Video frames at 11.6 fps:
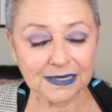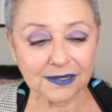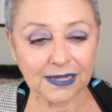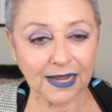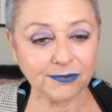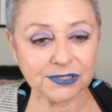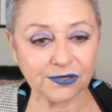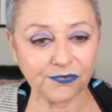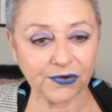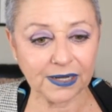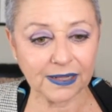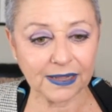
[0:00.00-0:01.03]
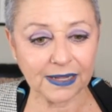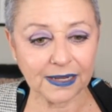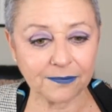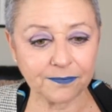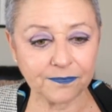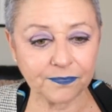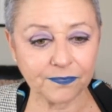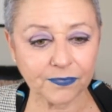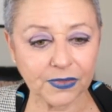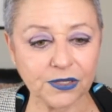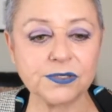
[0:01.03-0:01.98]
I was afraid of that.
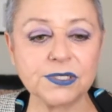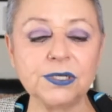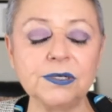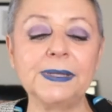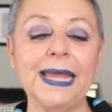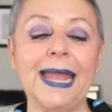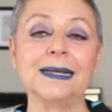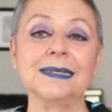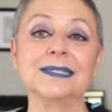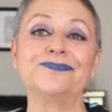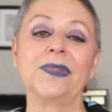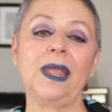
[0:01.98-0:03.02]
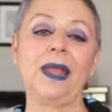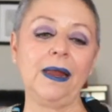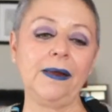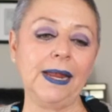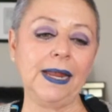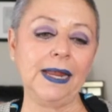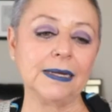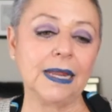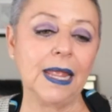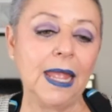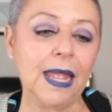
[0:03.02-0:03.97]
YouTube lags. All right.
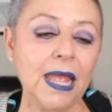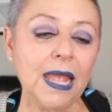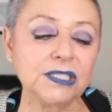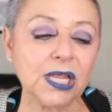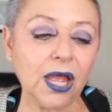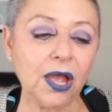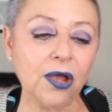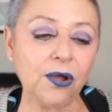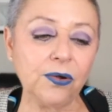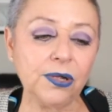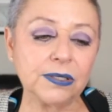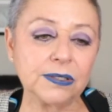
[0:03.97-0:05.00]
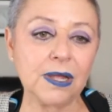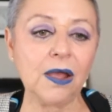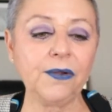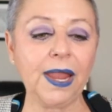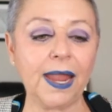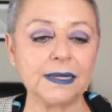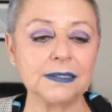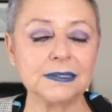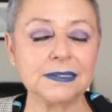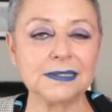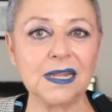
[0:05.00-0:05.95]
So, okay,
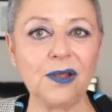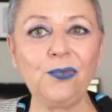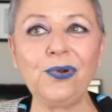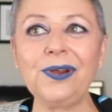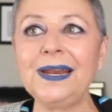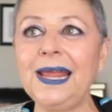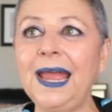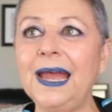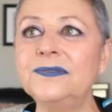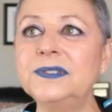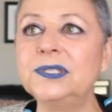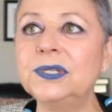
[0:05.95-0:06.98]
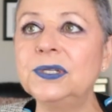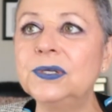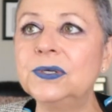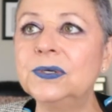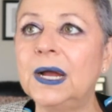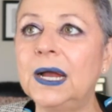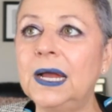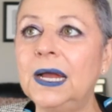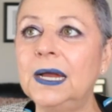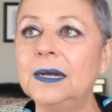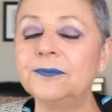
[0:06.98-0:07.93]
we're going to have to,
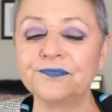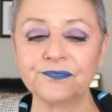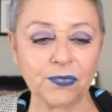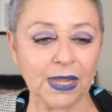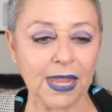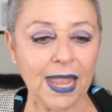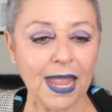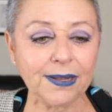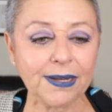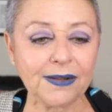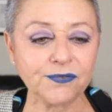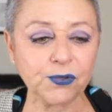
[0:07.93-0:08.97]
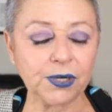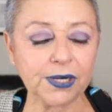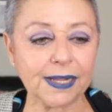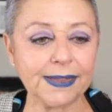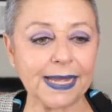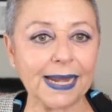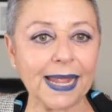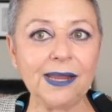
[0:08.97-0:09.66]
um, I'm going to have to work on that.